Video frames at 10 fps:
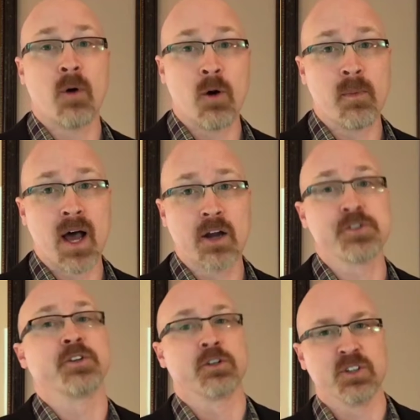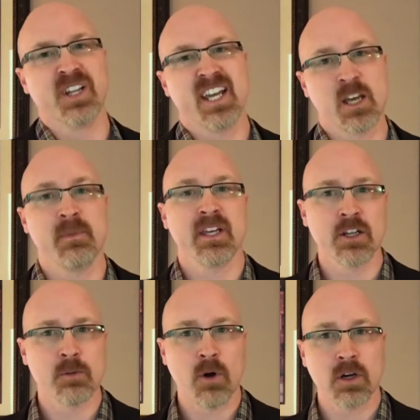home buyers that are late coming
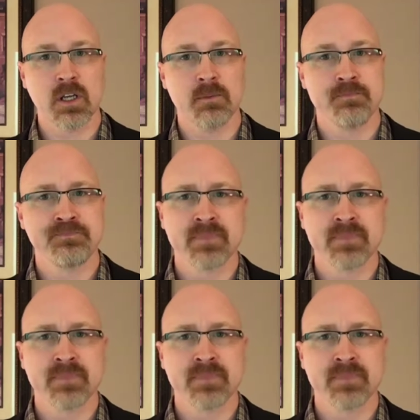into the market.